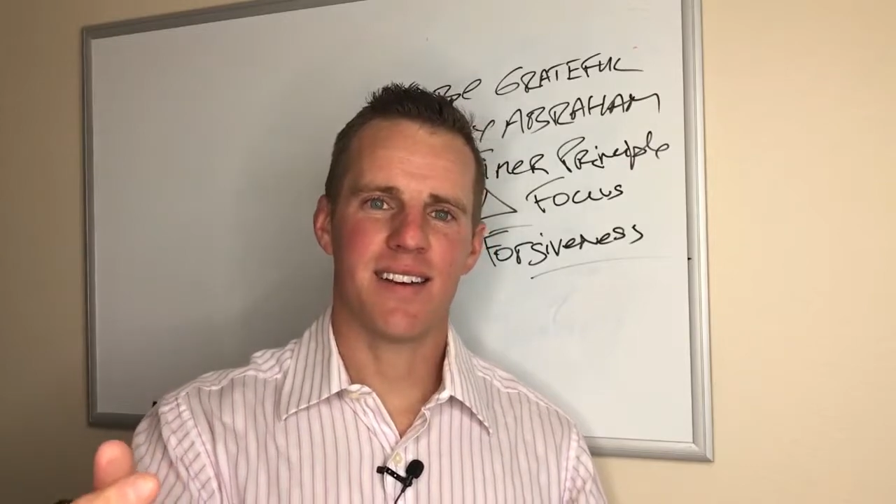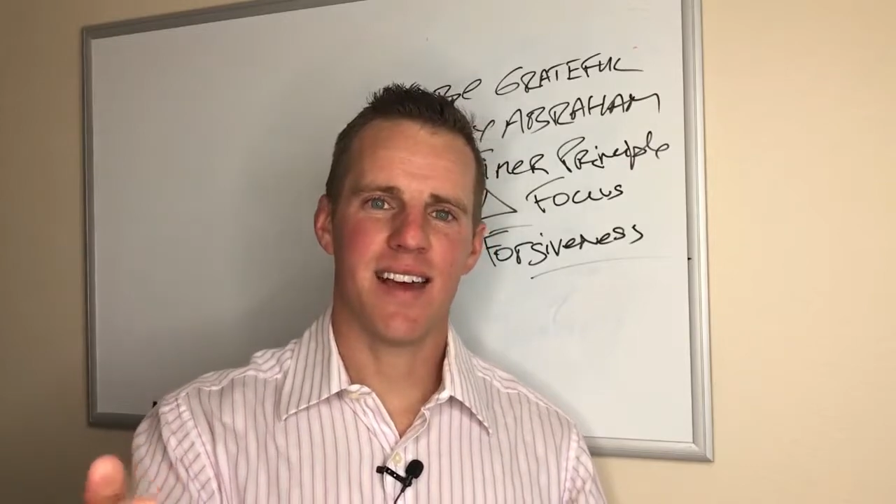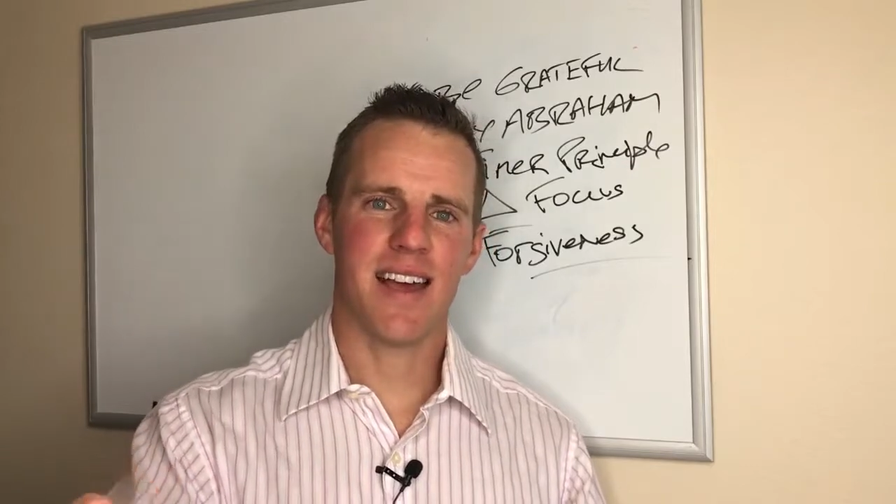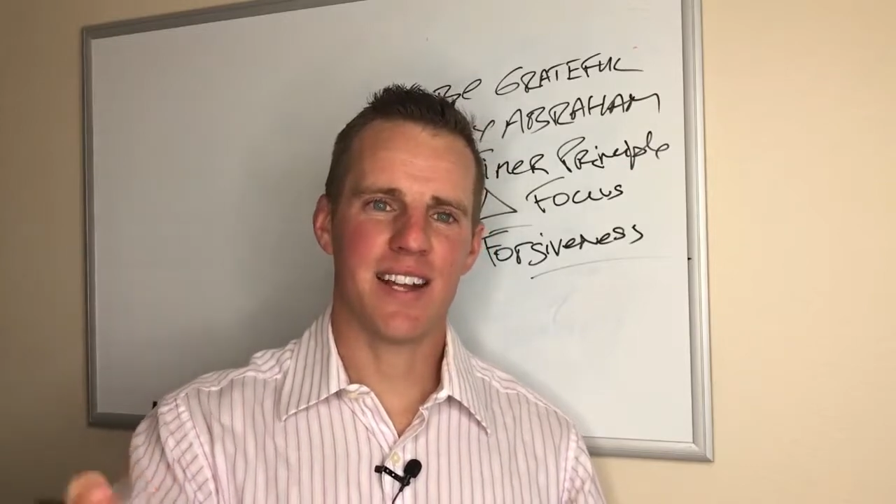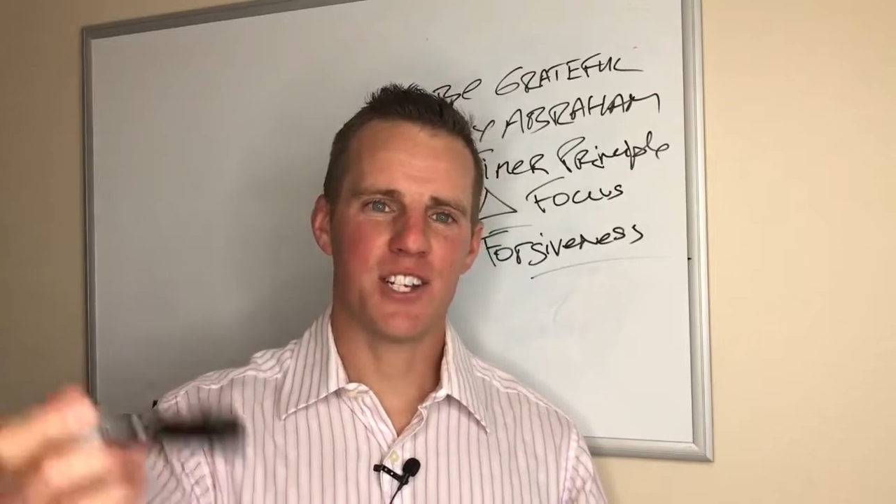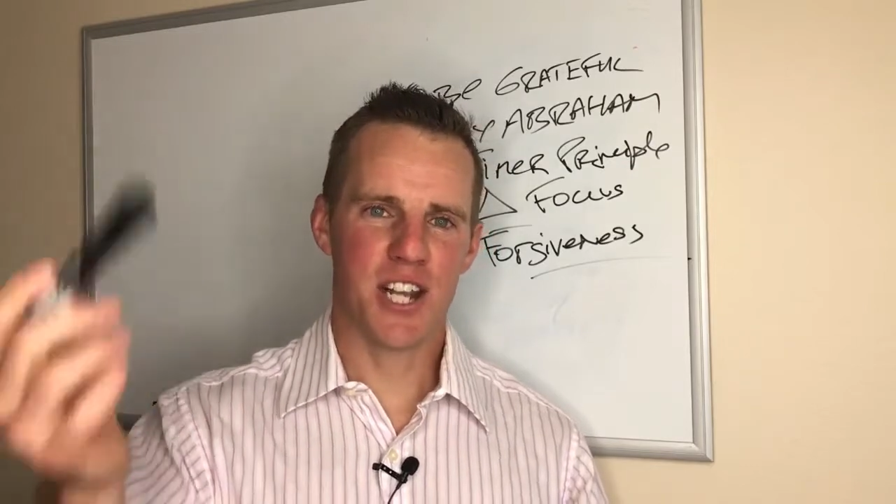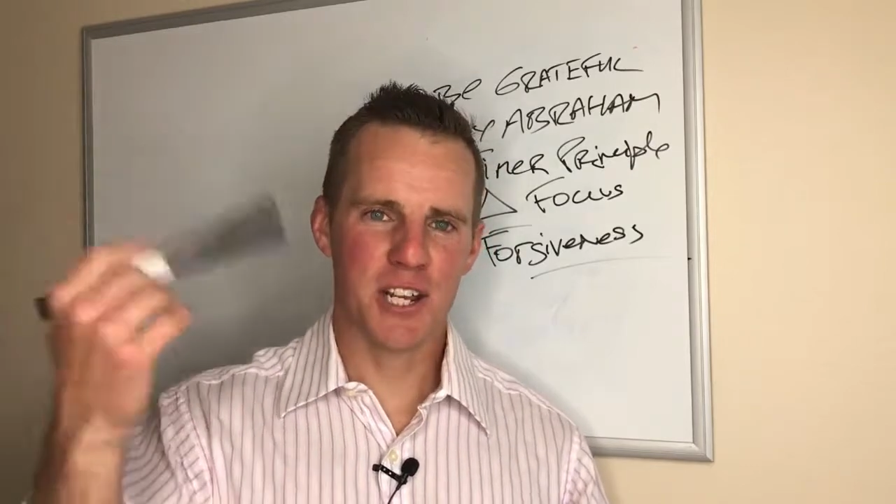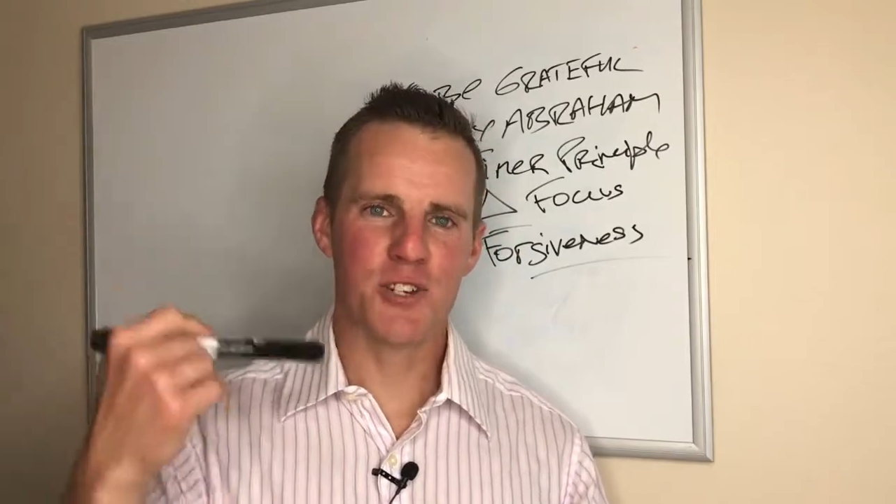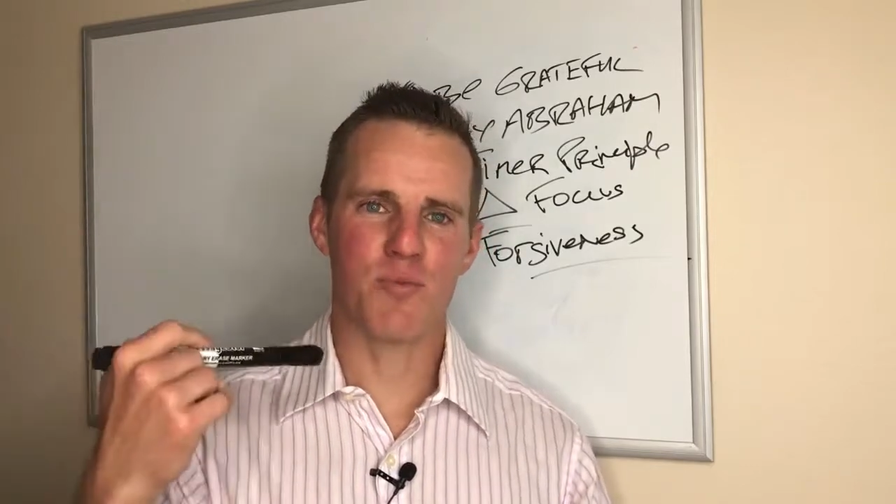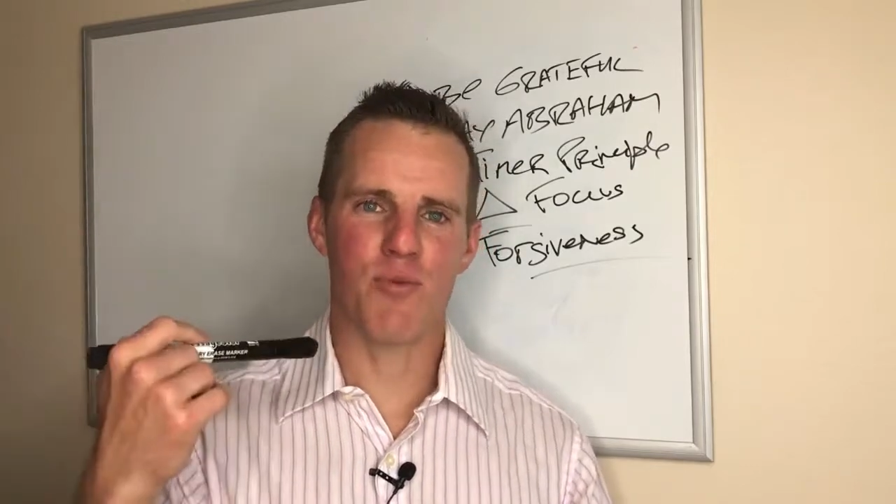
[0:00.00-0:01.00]
and
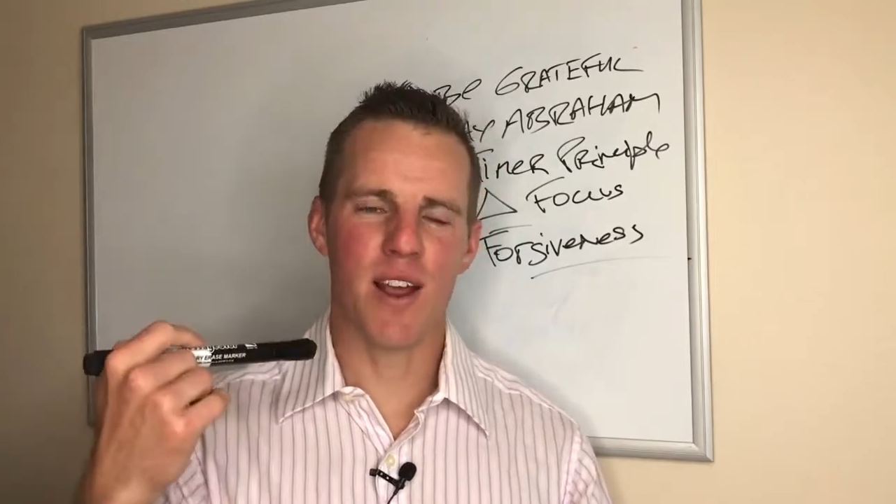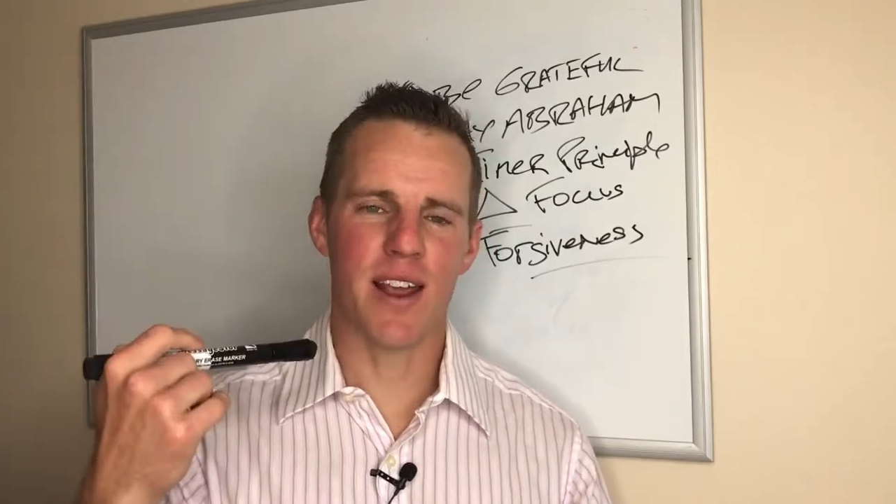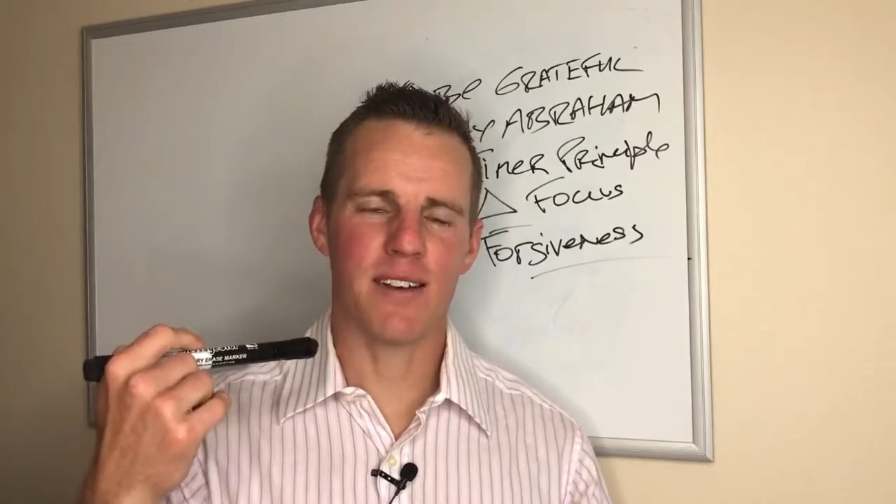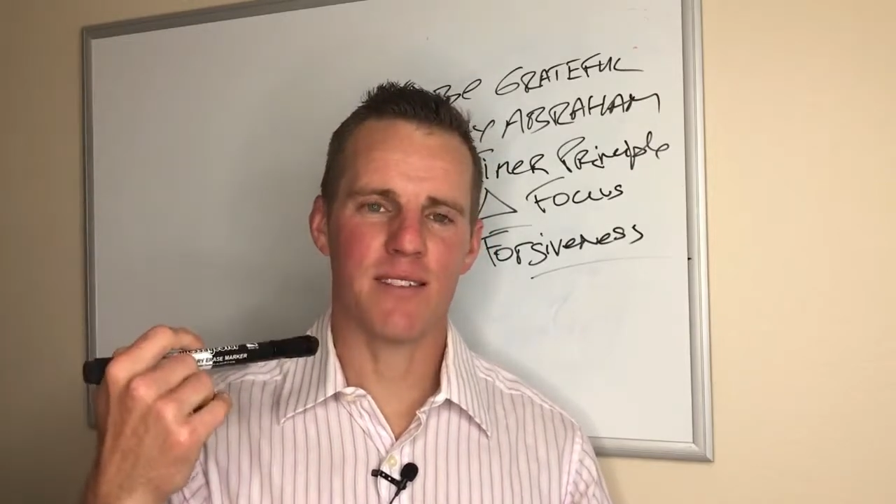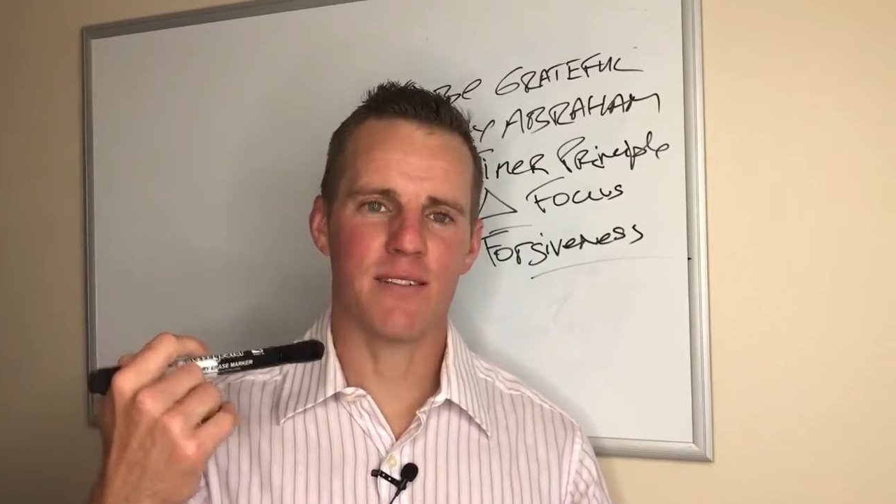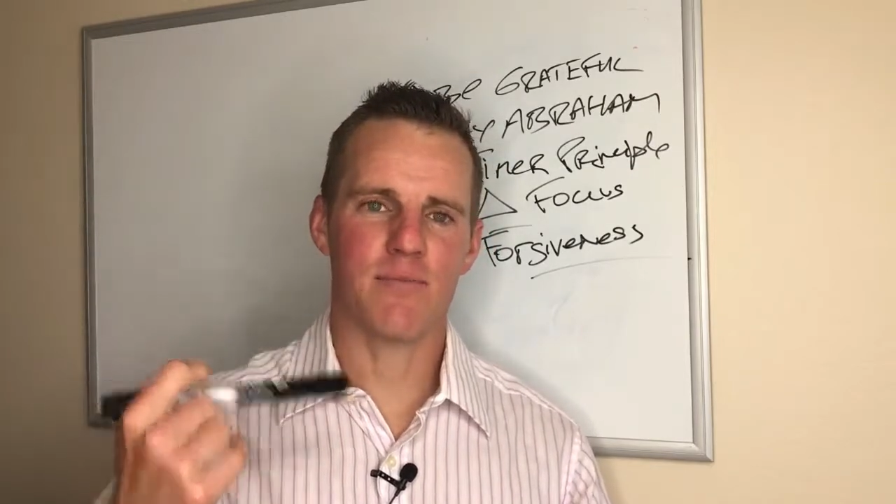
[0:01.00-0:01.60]
change your brain